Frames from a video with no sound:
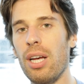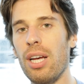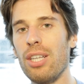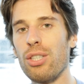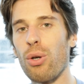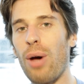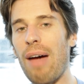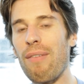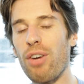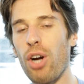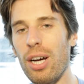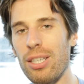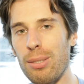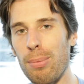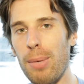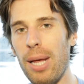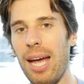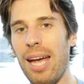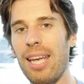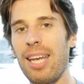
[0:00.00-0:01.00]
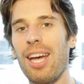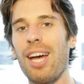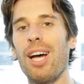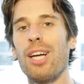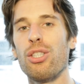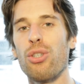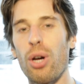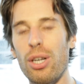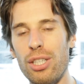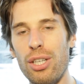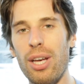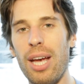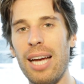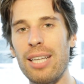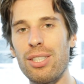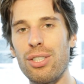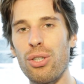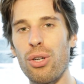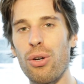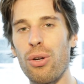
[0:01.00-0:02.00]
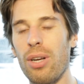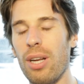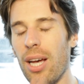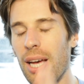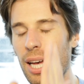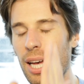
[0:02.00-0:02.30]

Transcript: So have an awesome day. Talk to you guys soon.